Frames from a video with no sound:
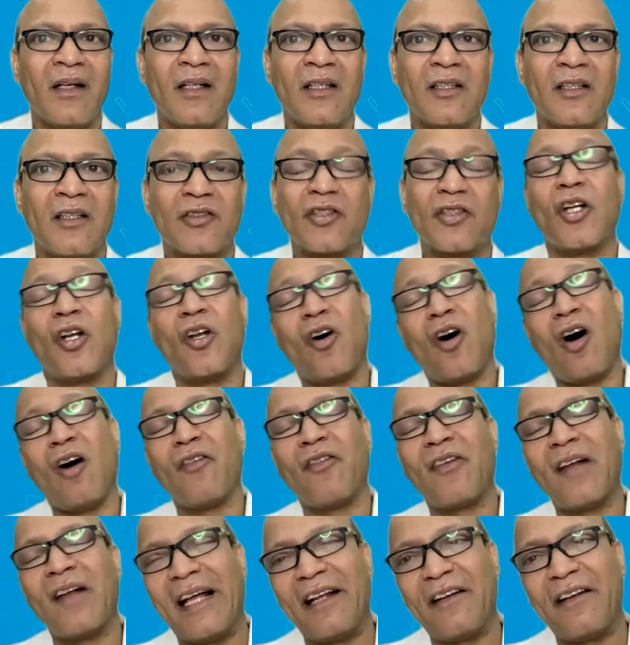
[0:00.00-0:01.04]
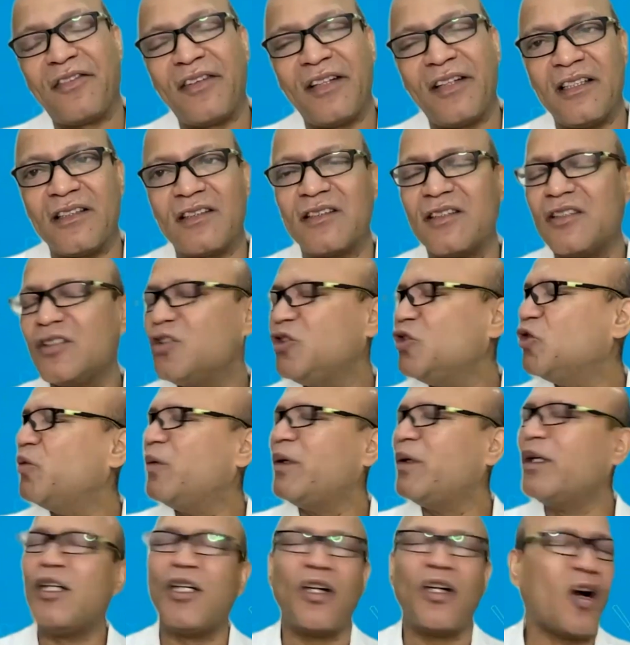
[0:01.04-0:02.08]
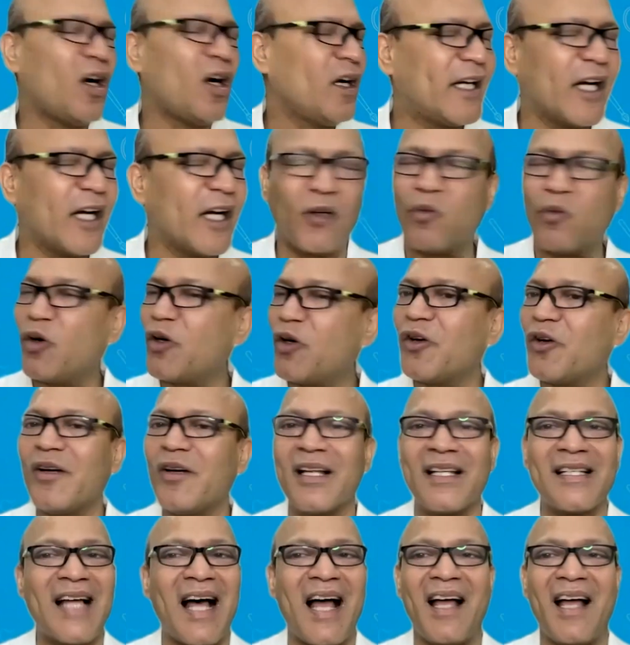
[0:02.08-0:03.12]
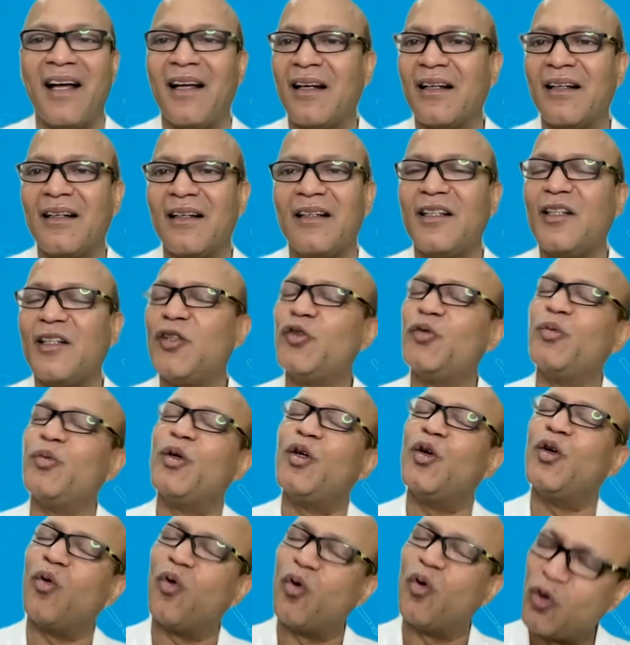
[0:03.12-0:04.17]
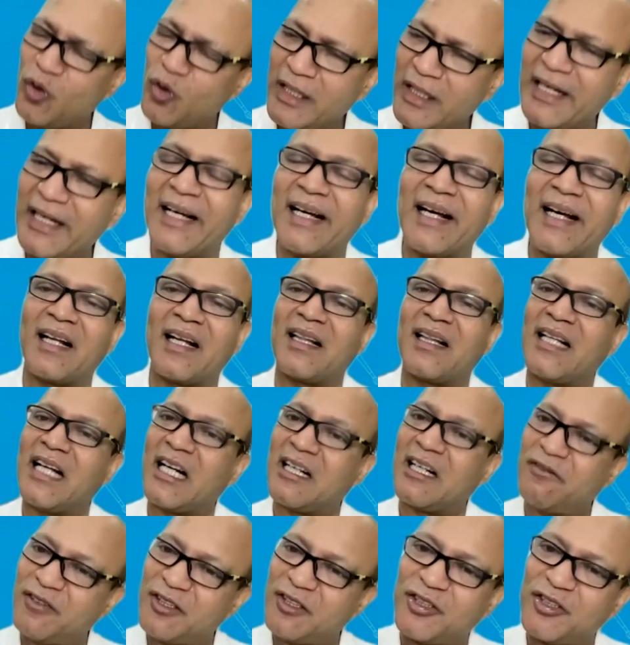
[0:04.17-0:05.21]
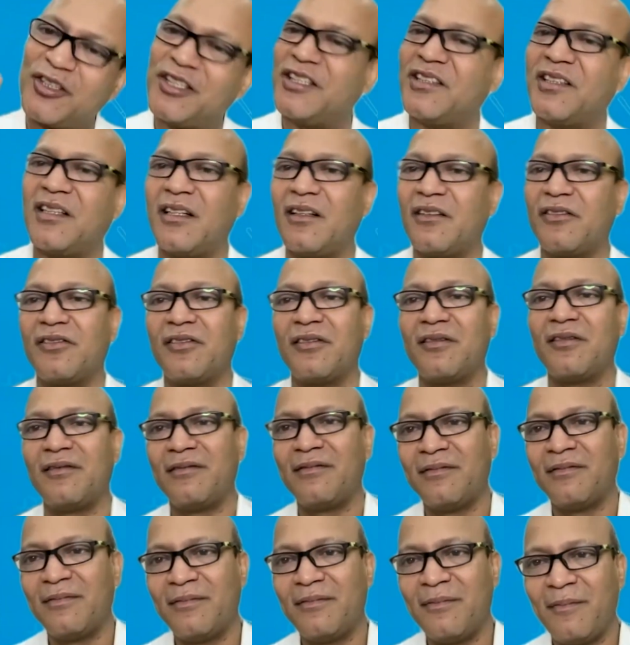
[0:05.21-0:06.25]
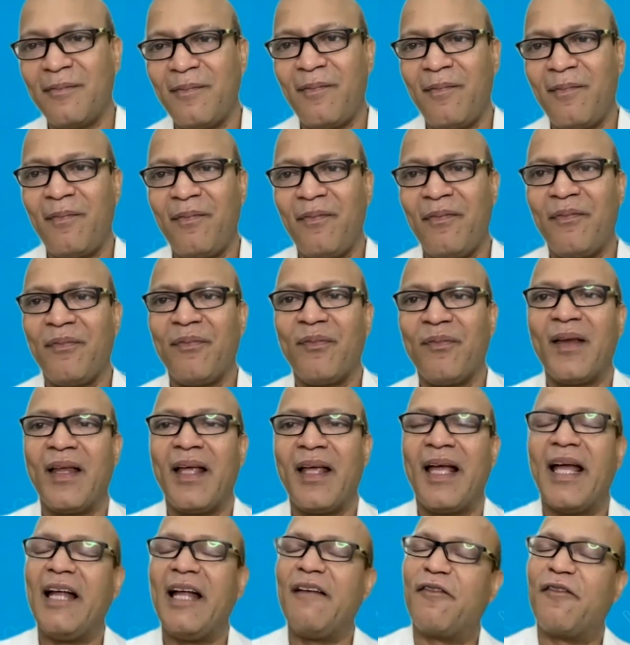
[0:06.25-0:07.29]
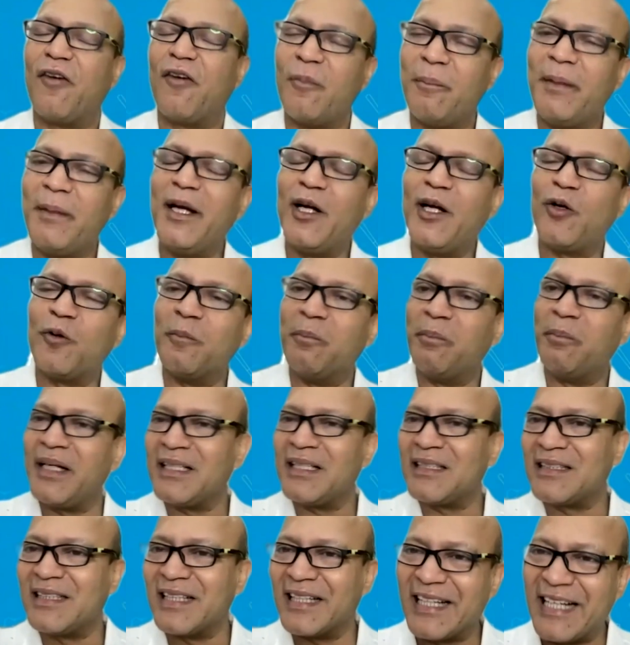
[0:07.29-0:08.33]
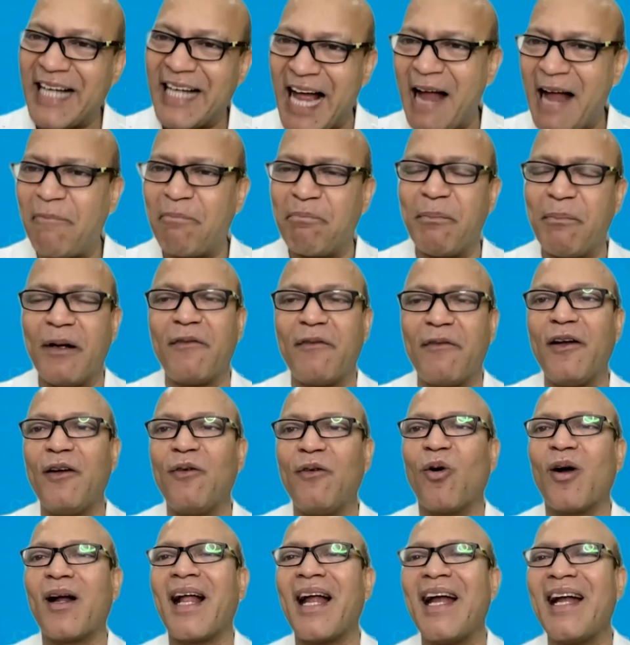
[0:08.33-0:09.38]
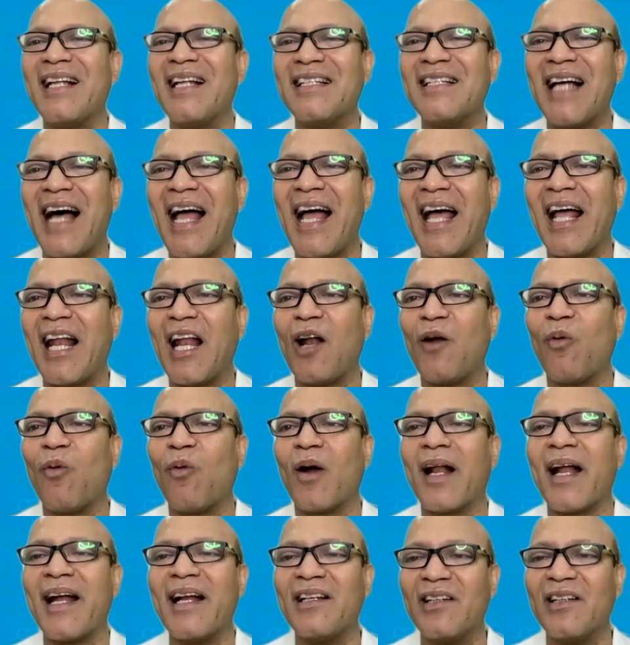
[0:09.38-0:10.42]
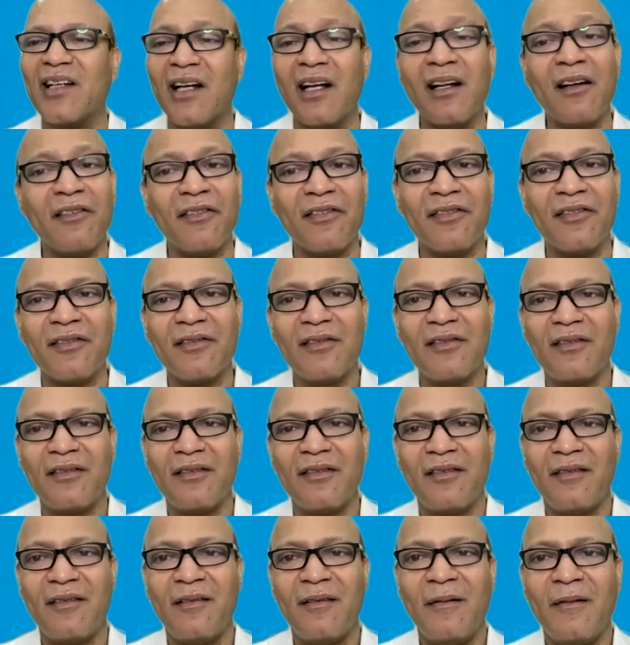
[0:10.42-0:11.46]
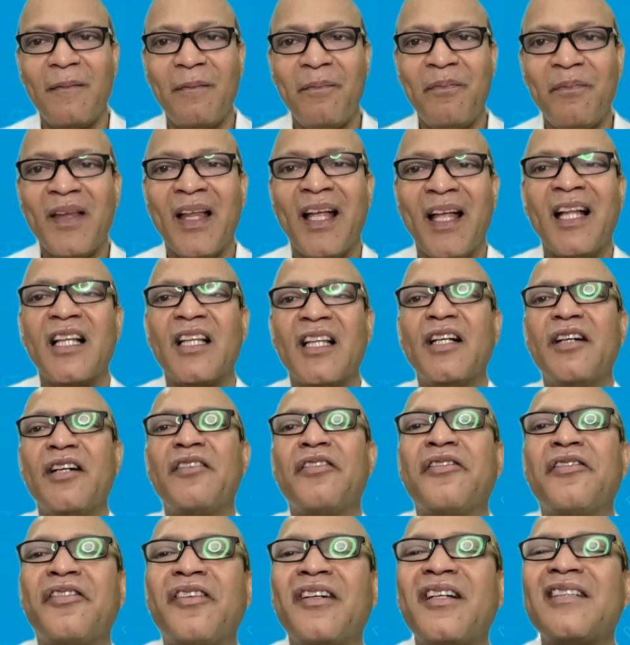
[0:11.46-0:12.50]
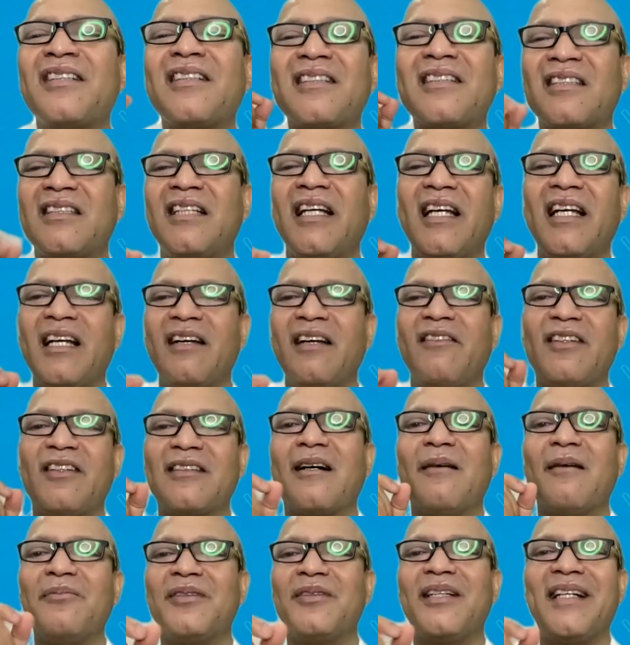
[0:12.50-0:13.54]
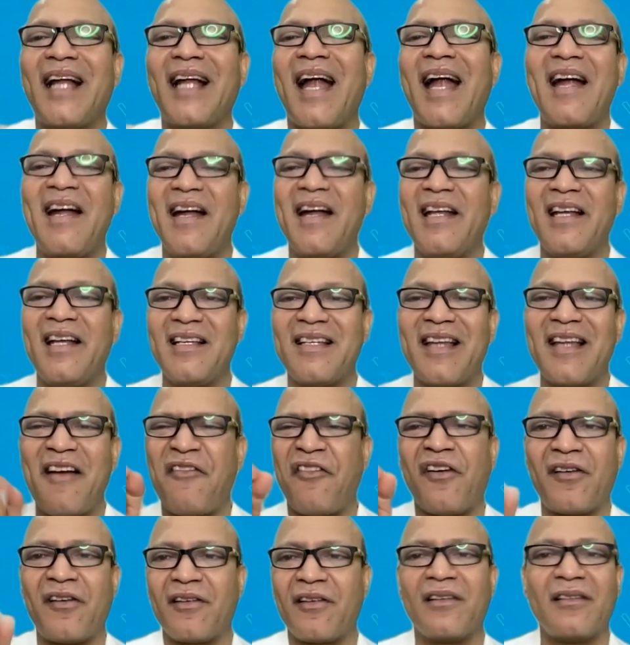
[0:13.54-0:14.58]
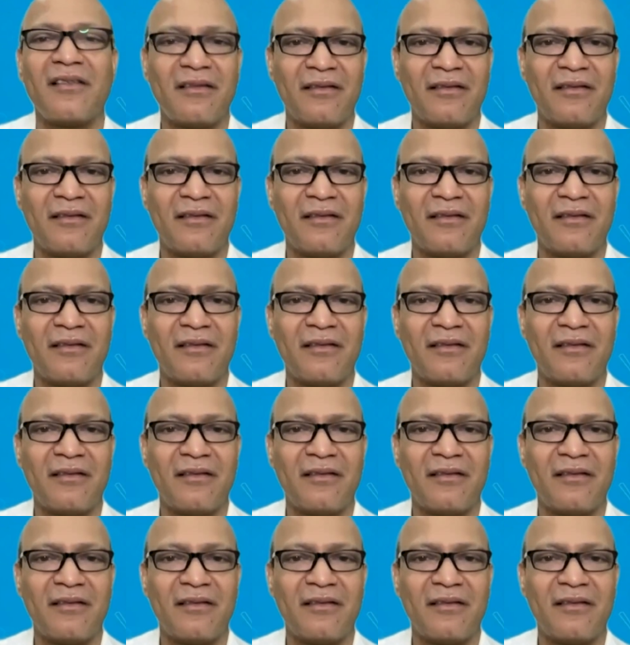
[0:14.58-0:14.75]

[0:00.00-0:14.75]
So the law of life is, you will not get what you desire. You will only get that which you deserve. And for me to bridge the gap between what I desire and what I deserve, the first thing which comes in handy is effort.